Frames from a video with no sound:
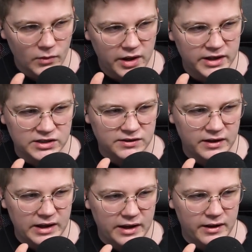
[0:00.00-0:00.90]
is
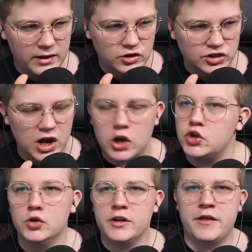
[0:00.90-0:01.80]
just a
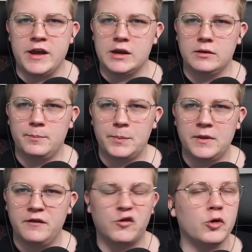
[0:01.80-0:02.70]
good thing
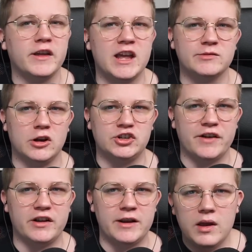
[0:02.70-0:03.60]
for the game's
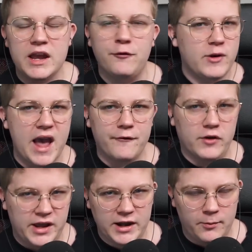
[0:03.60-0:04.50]
longevity. If we ever hit a